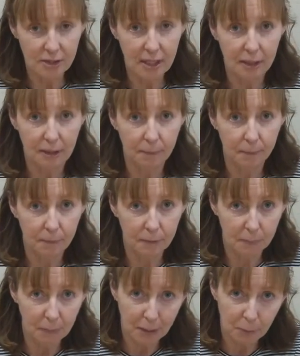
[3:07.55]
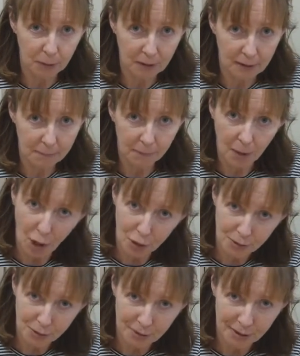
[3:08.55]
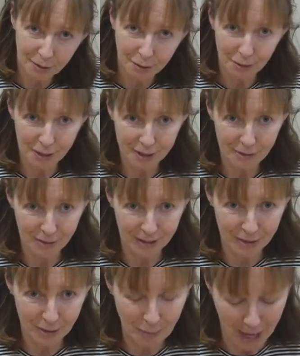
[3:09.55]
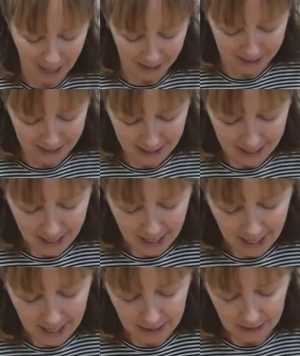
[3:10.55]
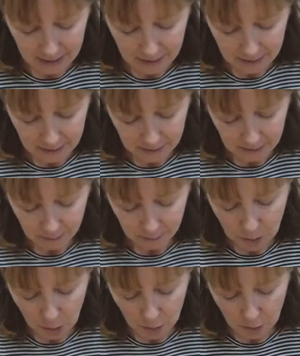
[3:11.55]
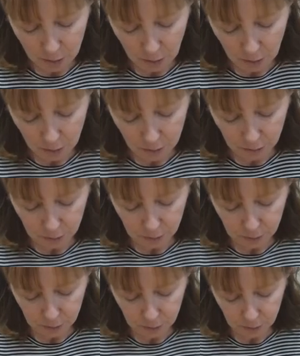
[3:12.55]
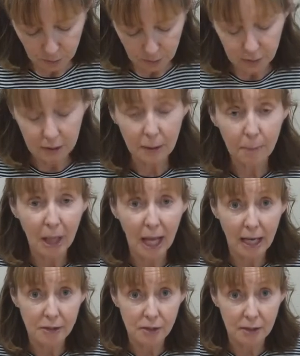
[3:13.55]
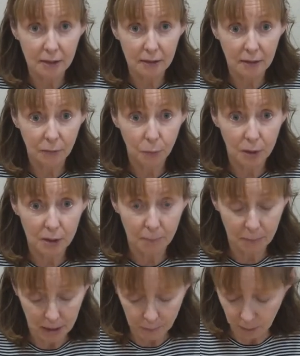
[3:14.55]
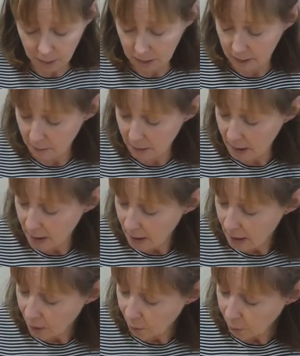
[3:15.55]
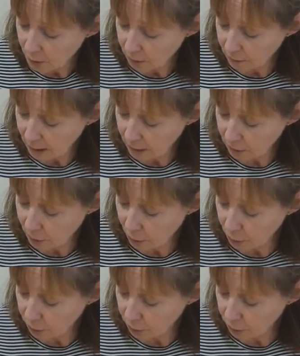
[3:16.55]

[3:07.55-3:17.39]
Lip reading: take the paper clip, also included in your packet, and poke a hole through the plastic with the paper clip. When you've got the hole